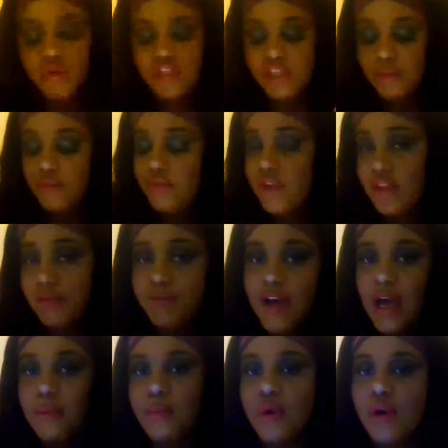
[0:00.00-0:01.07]
more. So I'm gonna read the
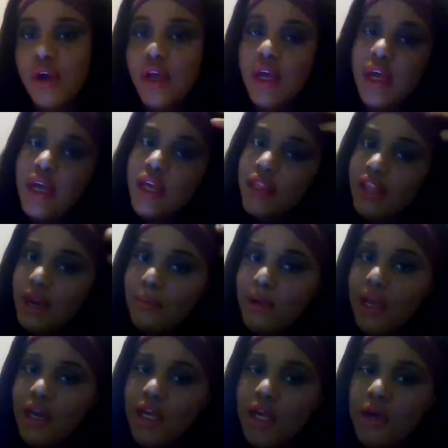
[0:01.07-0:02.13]
five more, and I'm
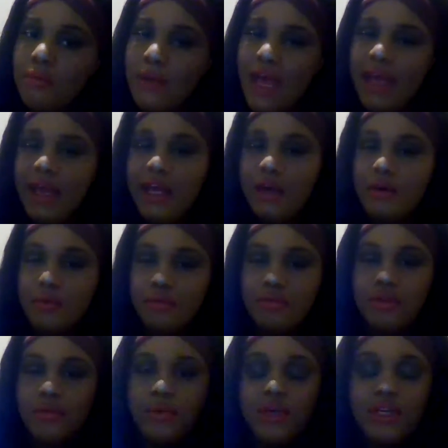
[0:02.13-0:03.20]
kind of go back on
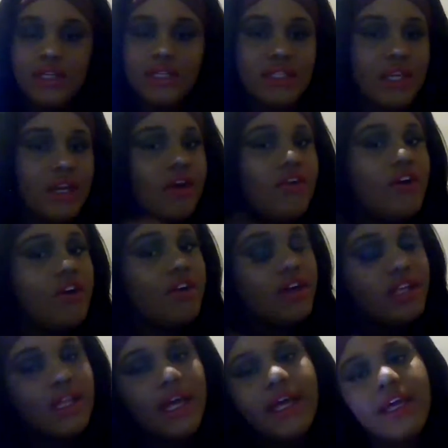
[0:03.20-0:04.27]
the ones that I
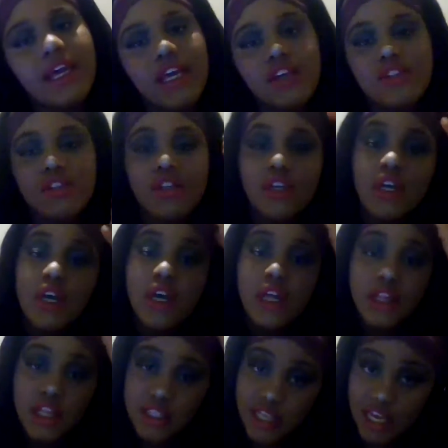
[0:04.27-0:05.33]
already like answered.
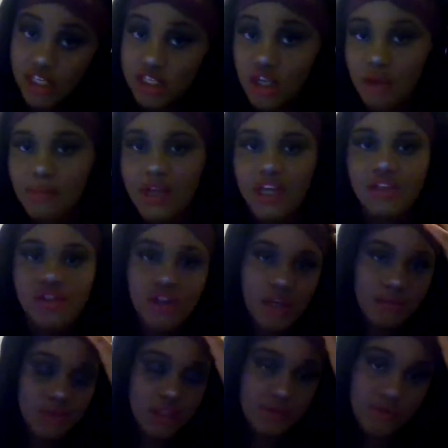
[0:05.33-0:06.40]
That's actually on my
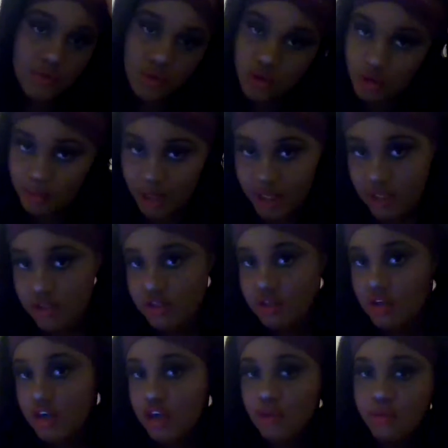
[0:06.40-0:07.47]
Instagram. So if you want to go on my
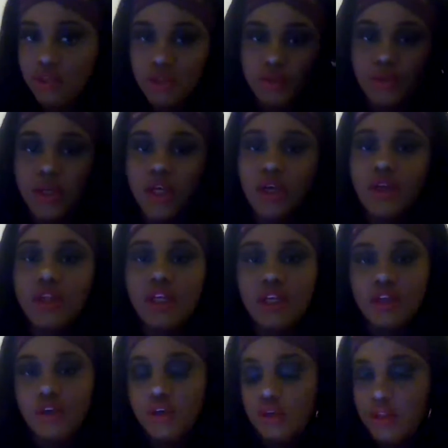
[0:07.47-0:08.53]
Instagram as well,
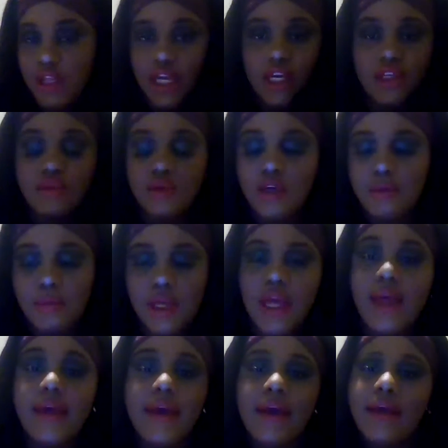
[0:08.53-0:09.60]
then you can do that as well.
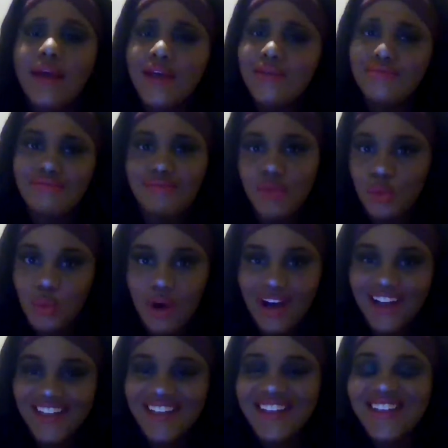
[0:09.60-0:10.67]
But why?